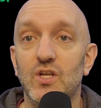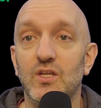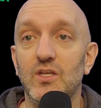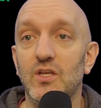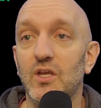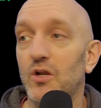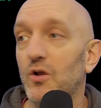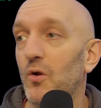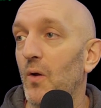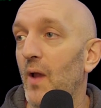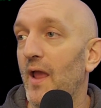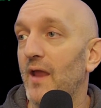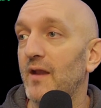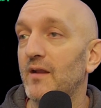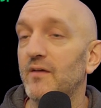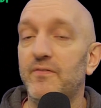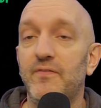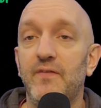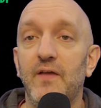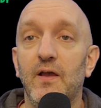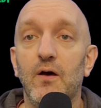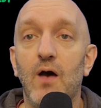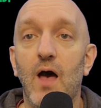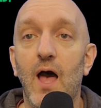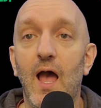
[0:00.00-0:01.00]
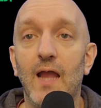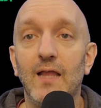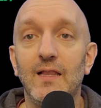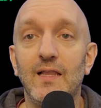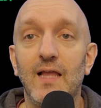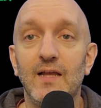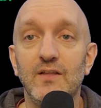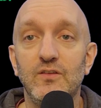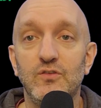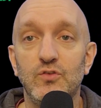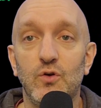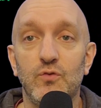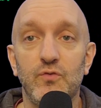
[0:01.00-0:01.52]
NFL
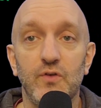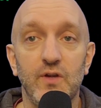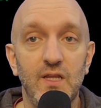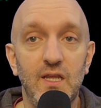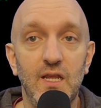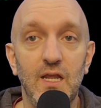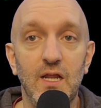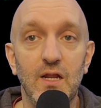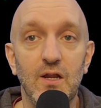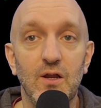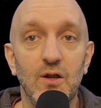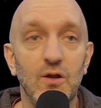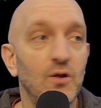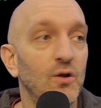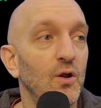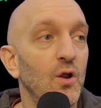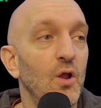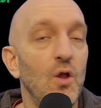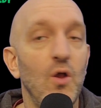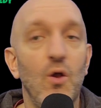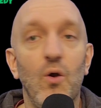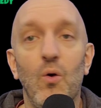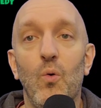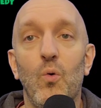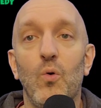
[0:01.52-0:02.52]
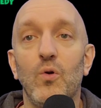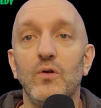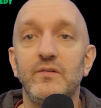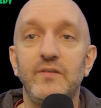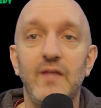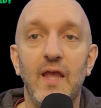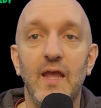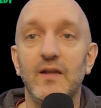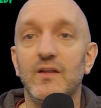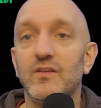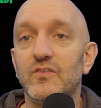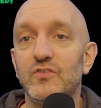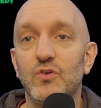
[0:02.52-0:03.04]
highlights over here, or
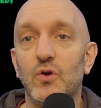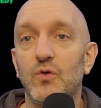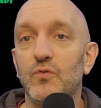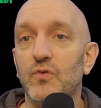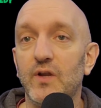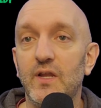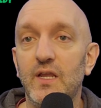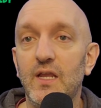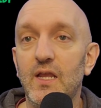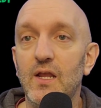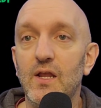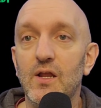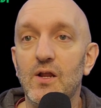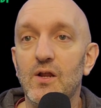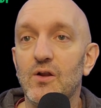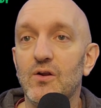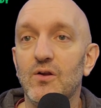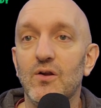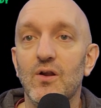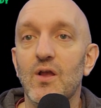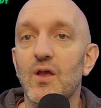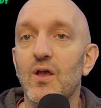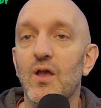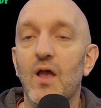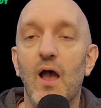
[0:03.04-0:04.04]
tennis over here.